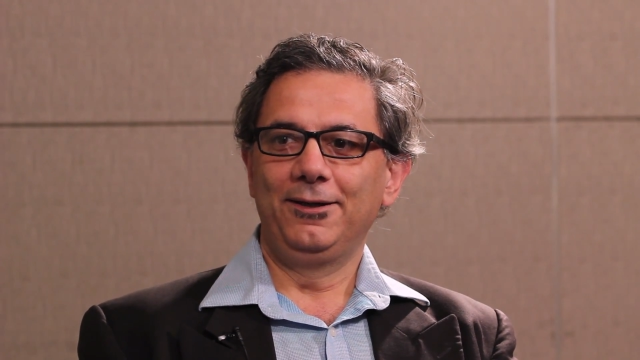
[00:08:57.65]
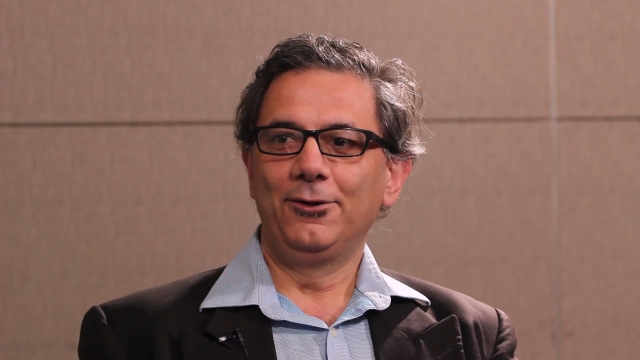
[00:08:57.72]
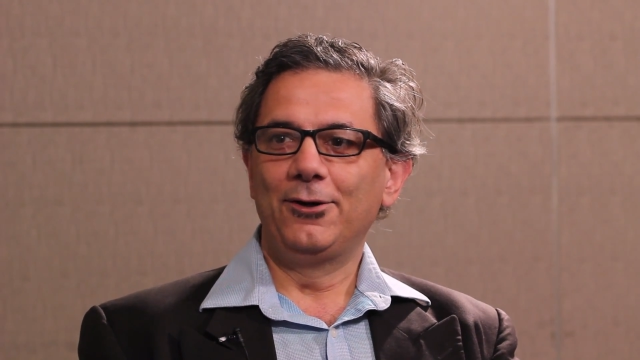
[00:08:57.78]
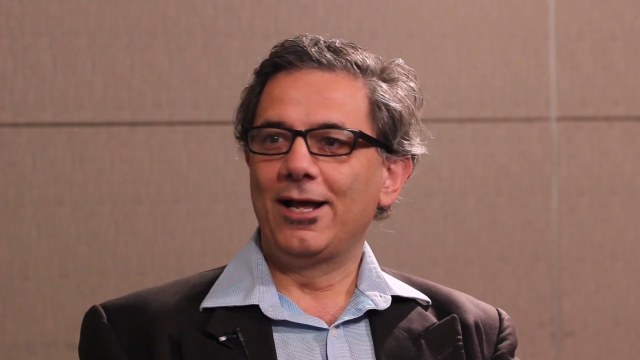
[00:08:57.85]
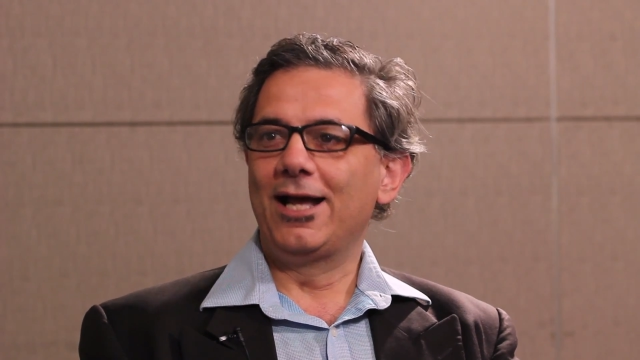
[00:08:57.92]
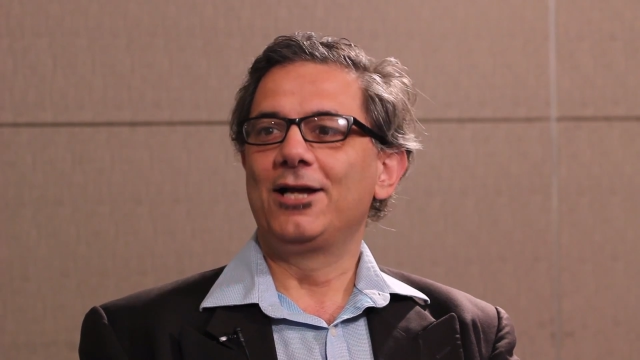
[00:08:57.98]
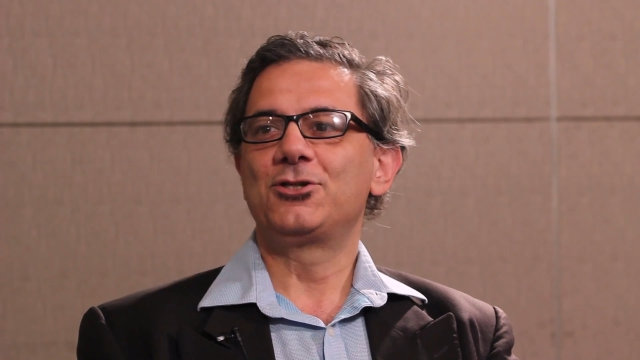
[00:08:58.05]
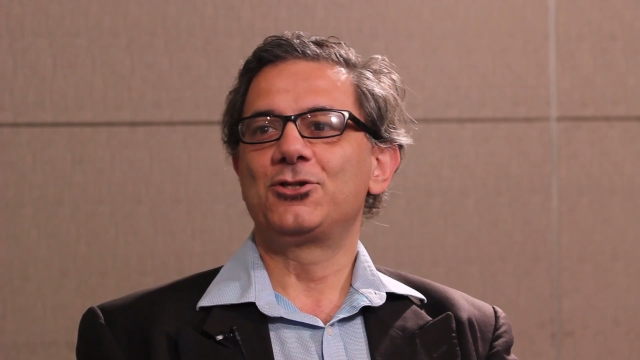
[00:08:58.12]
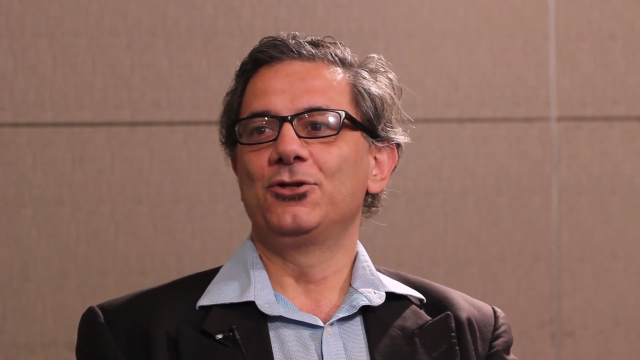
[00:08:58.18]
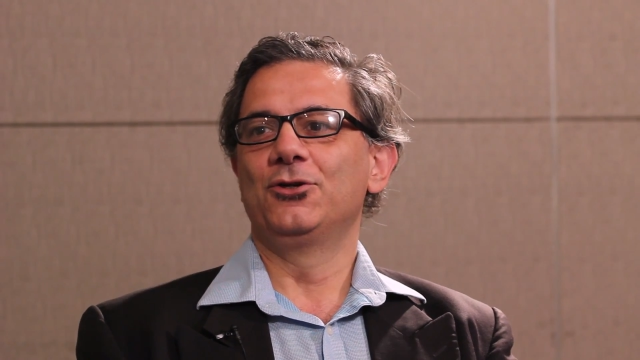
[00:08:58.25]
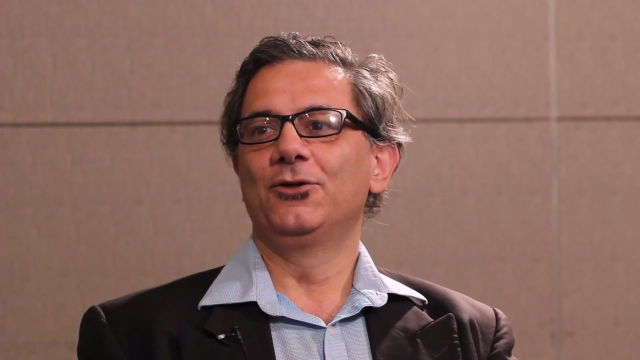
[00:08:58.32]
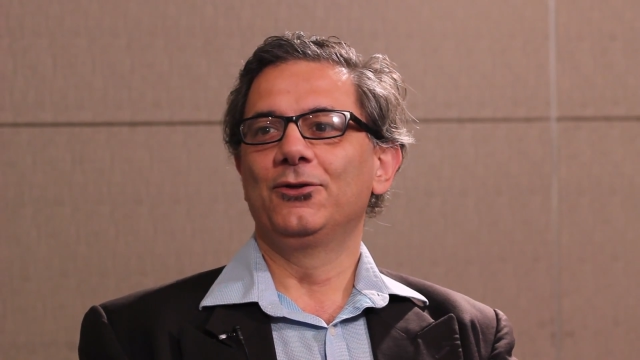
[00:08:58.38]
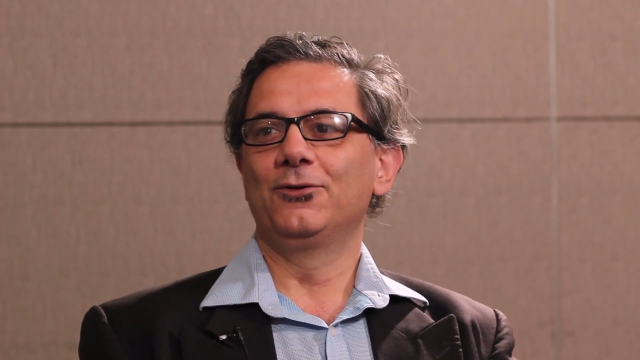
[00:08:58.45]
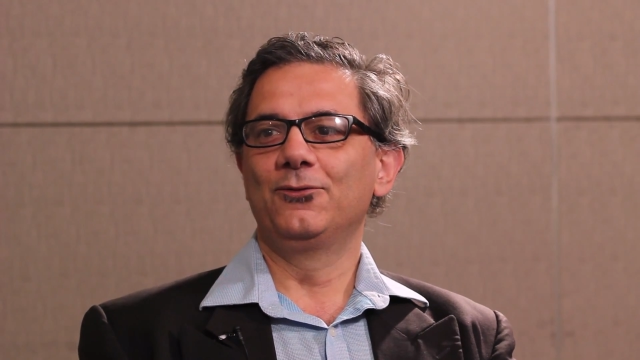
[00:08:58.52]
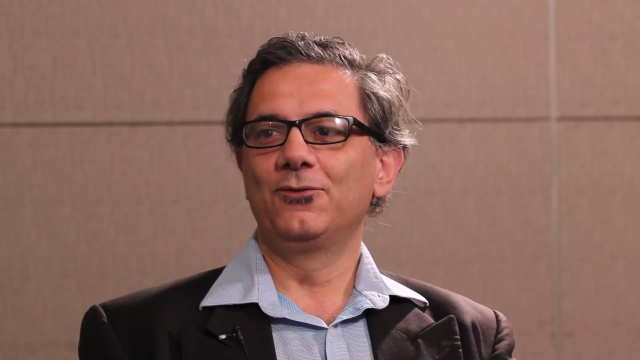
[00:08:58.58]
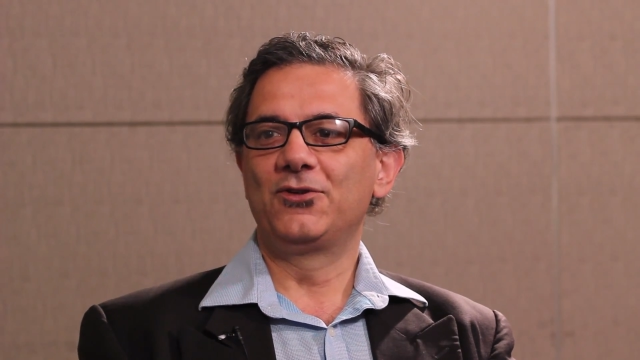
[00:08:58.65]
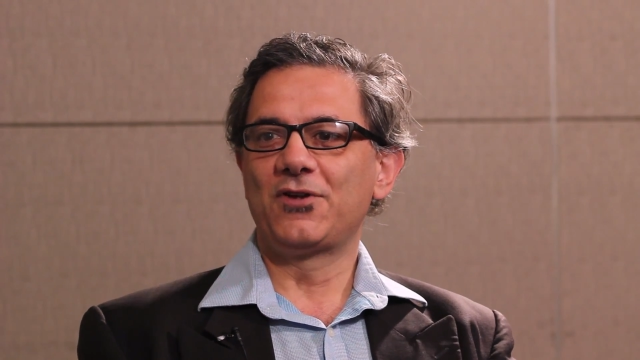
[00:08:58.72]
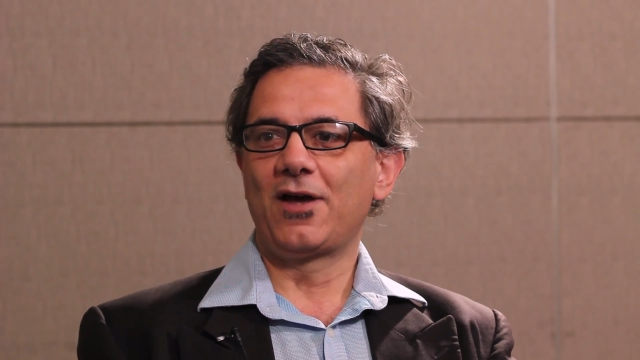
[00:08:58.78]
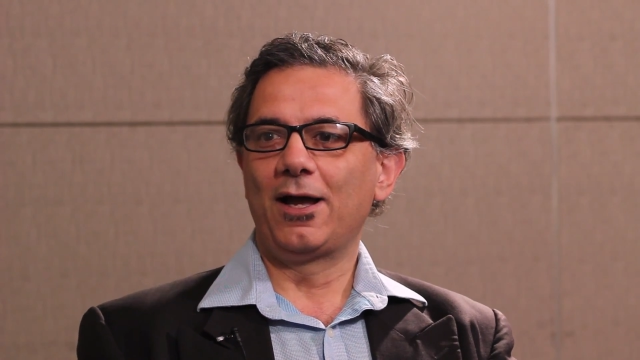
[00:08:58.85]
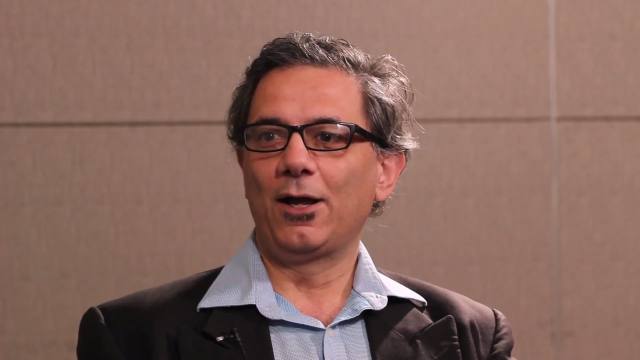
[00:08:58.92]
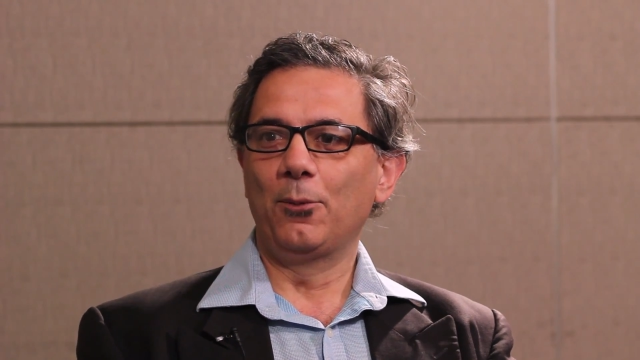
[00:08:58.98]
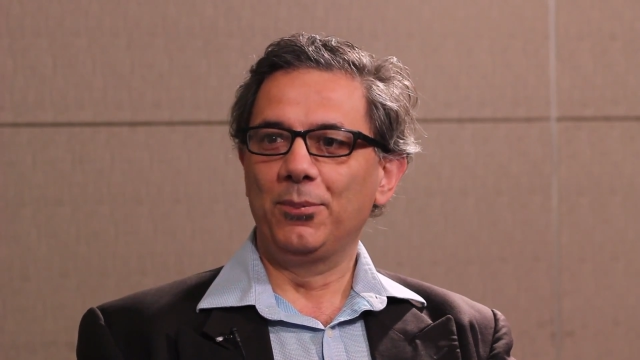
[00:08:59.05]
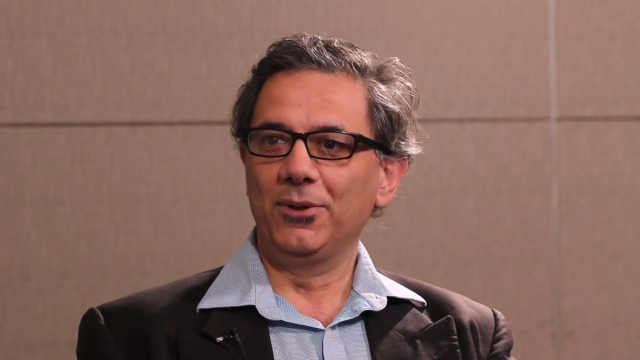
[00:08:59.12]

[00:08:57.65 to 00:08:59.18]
international style